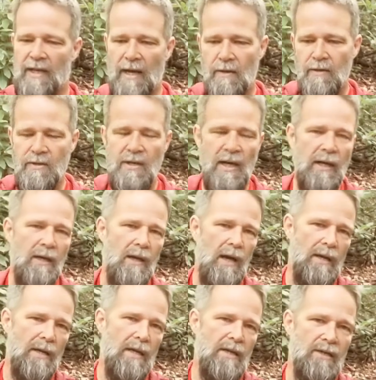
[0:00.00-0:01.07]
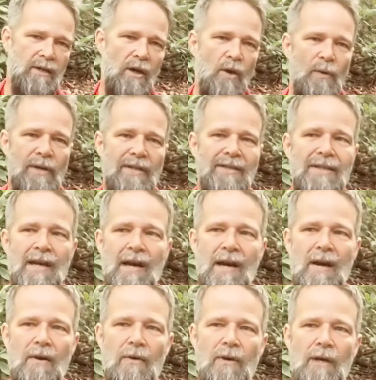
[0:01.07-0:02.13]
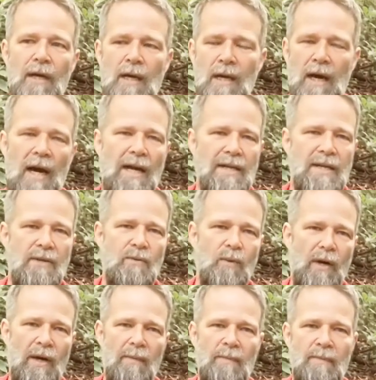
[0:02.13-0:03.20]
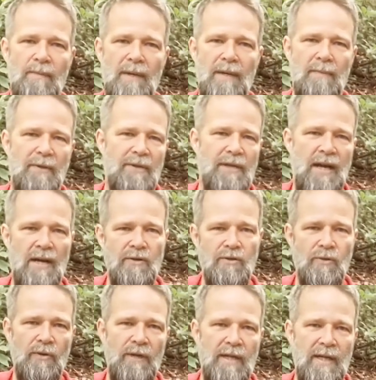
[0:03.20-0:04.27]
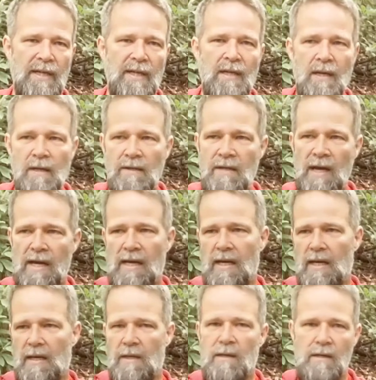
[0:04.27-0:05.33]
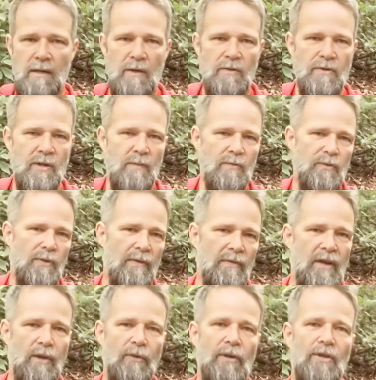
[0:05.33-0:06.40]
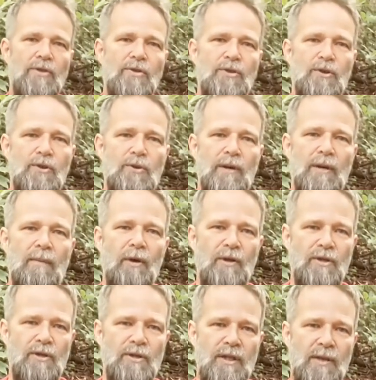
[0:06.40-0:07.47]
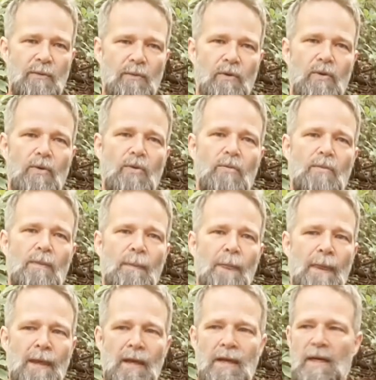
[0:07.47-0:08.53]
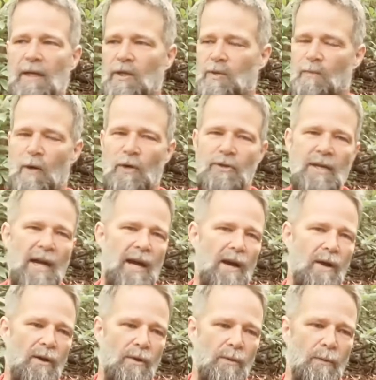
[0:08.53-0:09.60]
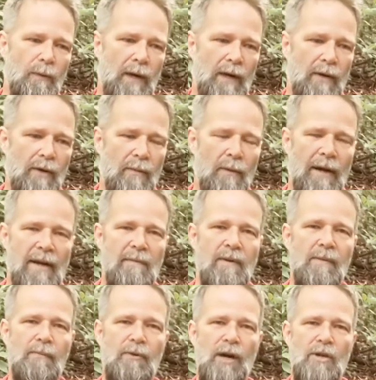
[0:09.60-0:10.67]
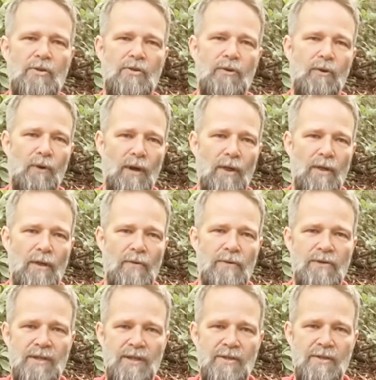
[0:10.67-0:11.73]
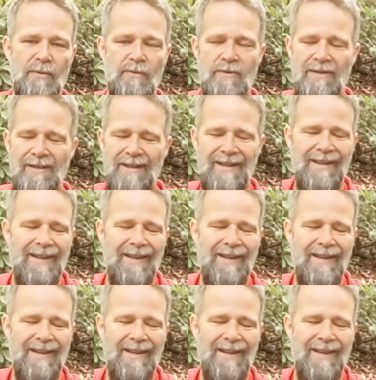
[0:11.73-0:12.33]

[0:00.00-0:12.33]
to get sick and need to go into town, I didn't want to be potentially taking, some sort of illness to an emergency room in a small town where there might have been pressure on those systems.